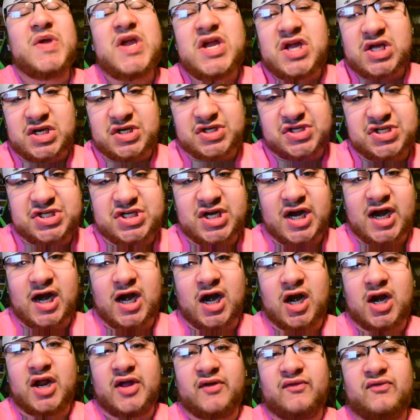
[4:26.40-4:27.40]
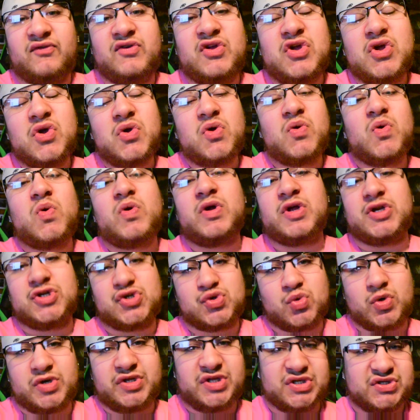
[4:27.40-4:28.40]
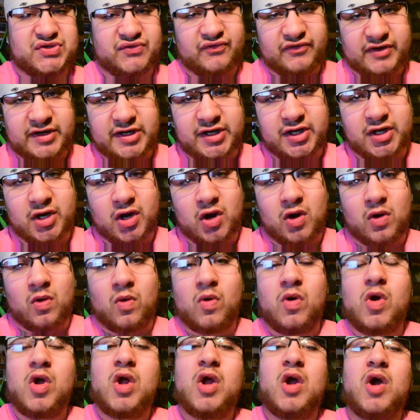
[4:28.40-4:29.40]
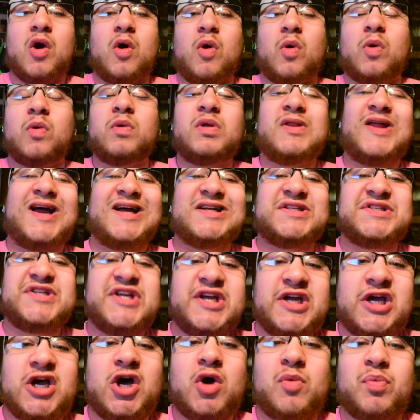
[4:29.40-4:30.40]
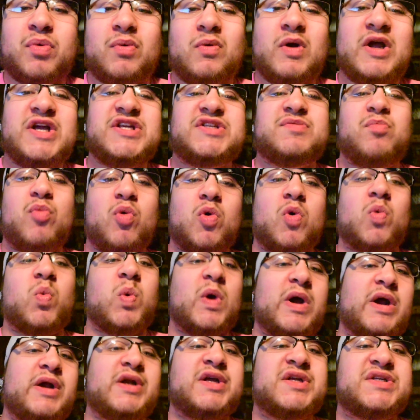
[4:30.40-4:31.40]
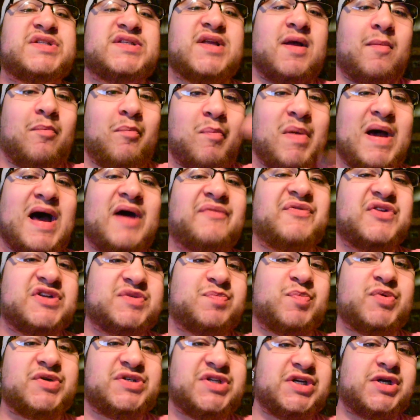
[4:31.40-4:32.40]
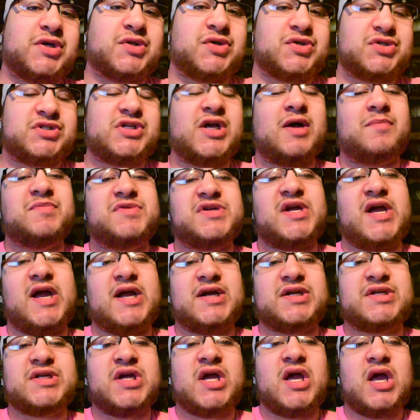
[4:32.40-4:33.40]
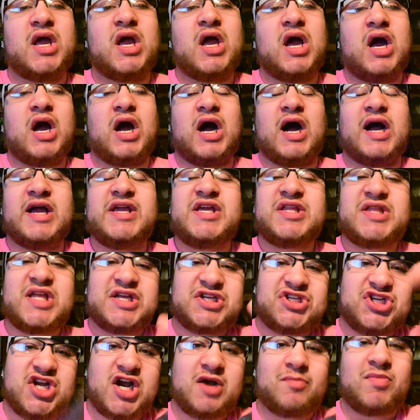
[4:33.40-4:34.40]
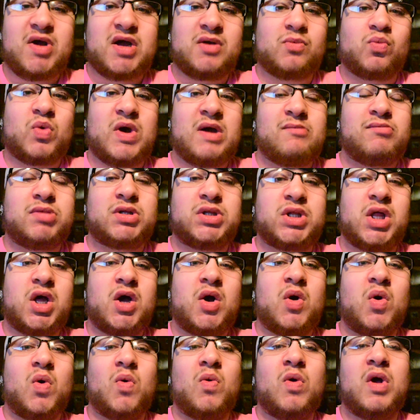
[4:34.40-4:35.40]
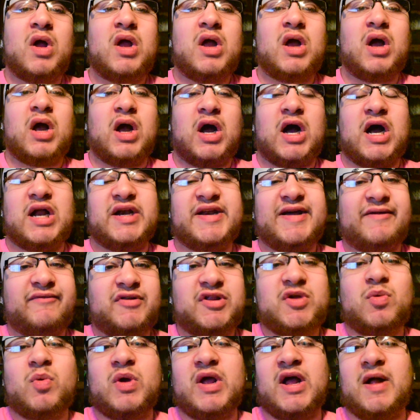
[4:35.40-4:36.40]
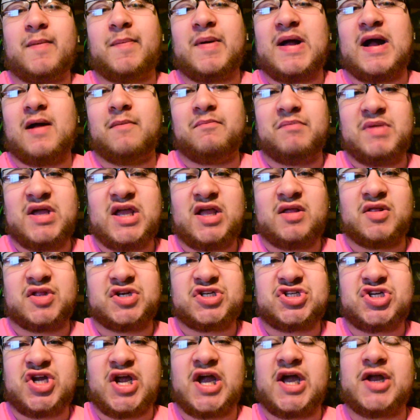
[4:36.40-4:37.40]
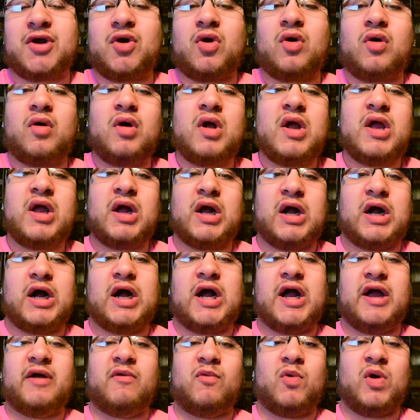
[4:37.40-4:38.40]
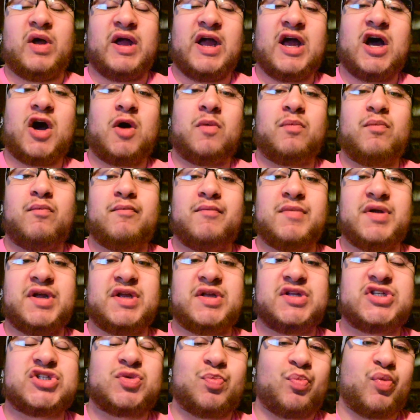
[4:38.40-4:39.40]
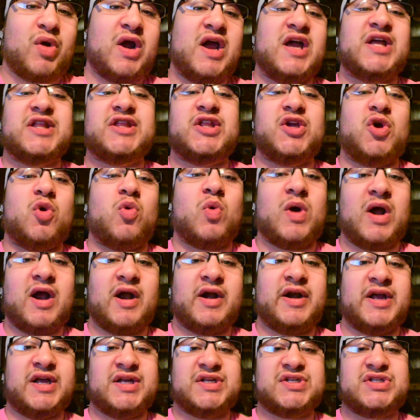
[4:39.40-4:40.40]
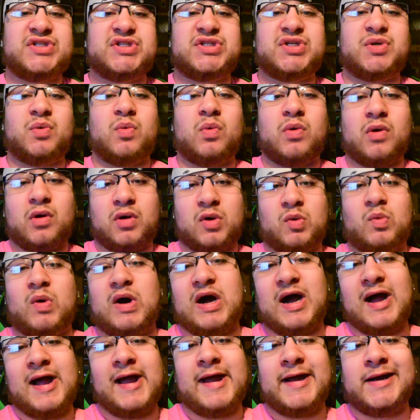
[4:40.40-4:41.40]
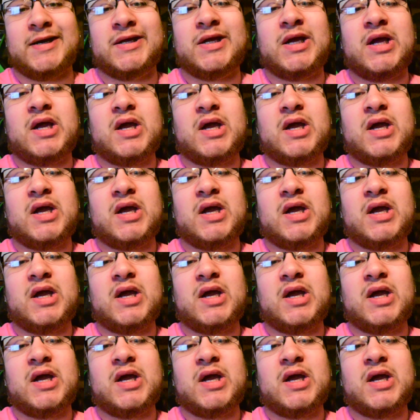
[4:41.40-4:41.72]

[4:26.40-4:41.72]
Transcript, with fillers: Speaking of share, if you enjoy this video or would like to help raise more awareness about this particular subject, uh, hit that share button right below. Uh, definitely will help out me and the channel uh, and will help spread the awareness worldwide.